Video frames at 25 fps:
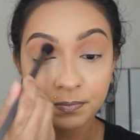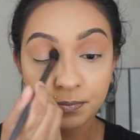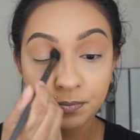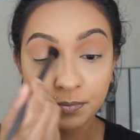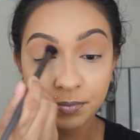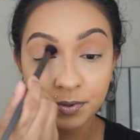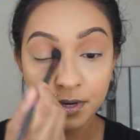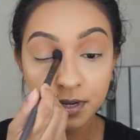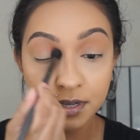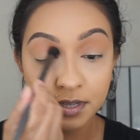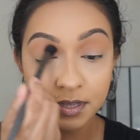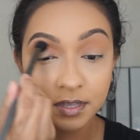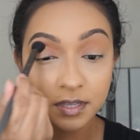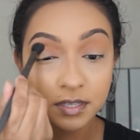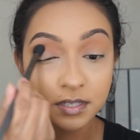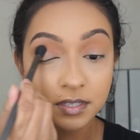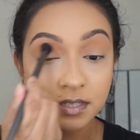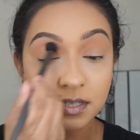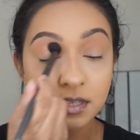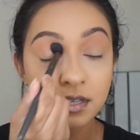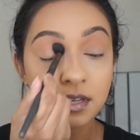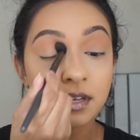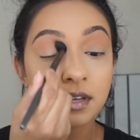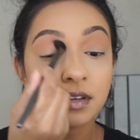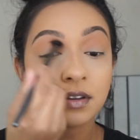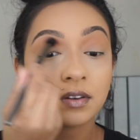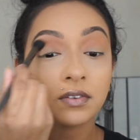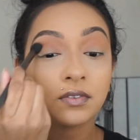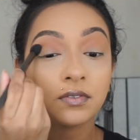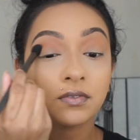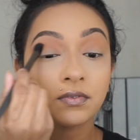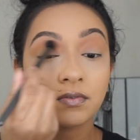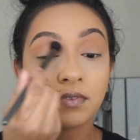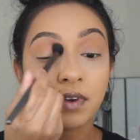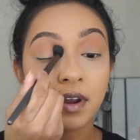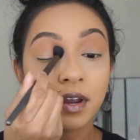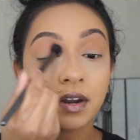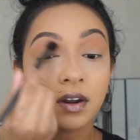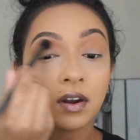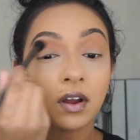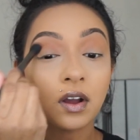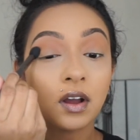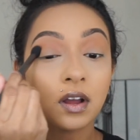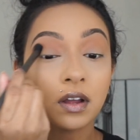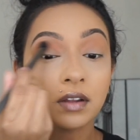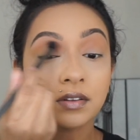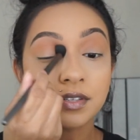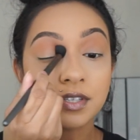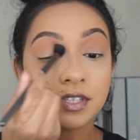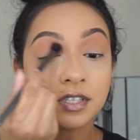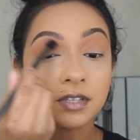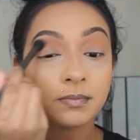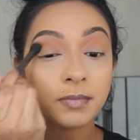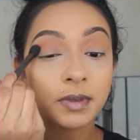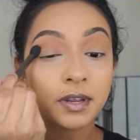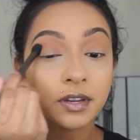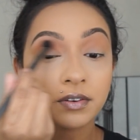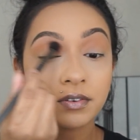bring this right onto my